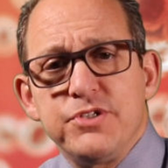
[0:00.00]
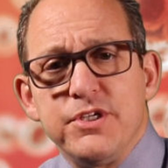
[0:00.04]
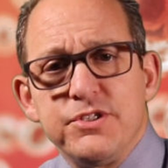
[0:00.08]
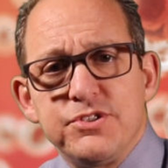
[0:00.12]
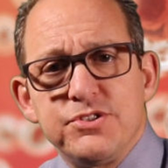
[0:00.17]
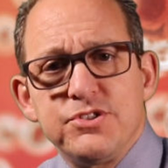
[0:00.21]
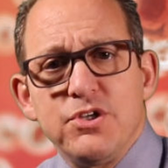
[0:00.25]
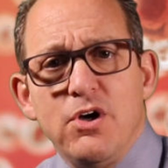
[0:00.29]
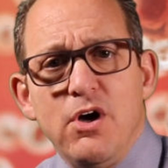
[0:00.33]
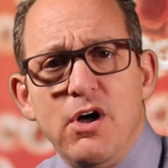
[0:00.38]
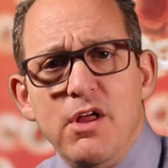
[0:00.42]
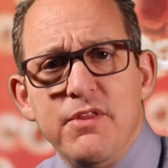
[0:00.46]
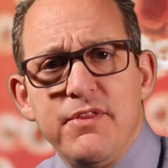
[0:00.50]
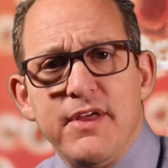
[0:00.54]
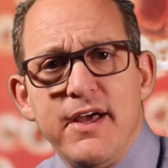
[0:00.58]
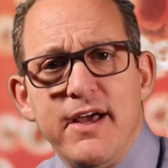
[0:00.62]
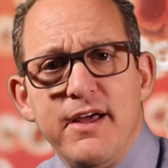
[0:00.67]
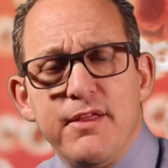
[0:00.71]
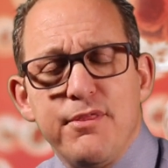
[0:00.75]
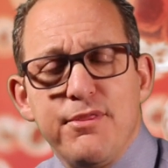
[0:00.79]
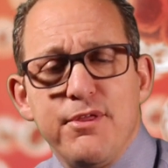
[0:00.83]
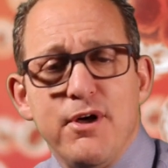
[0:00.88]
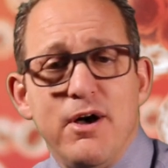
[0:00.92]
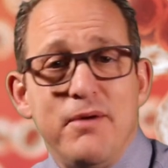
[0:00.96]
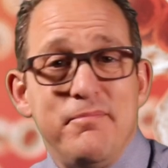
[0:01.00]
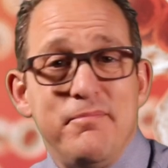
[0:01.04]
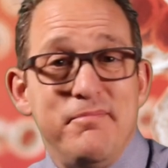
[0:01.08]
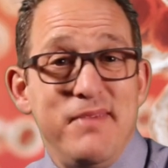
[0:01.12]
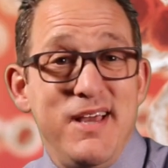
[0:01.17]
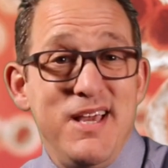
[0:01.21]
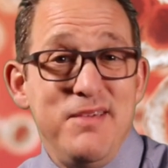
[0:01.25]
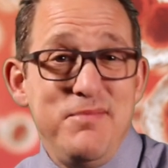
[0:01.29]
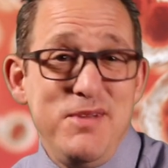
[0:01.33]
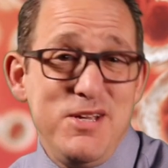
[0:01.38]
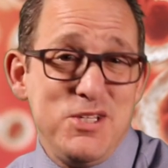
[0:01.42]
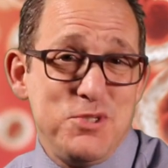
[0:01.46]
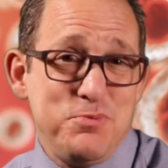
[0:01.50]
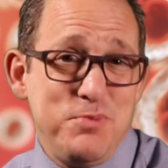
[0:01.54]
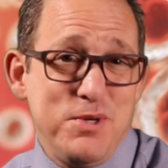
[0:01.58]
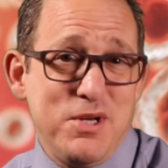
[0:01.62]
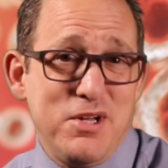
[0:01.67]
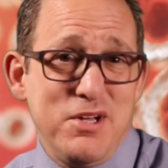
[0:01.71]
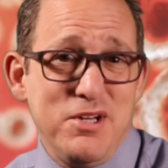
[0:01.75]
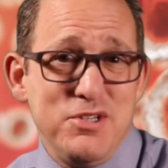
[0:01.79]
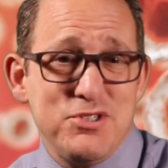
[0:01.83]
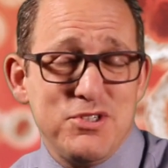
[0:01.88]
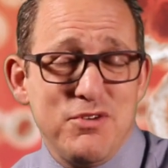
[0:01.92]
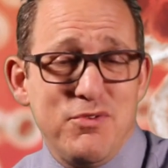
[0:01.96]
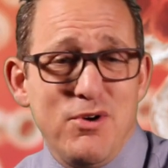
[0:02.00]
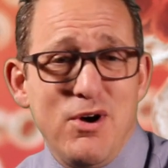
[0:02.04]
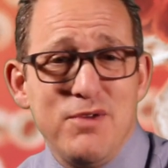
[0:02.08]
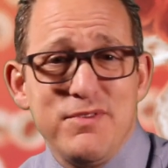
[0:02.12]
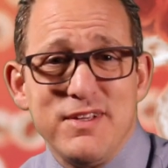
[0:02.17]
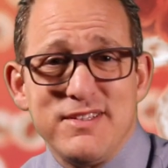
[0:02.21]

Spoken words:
that saw that thought maybe it's because of all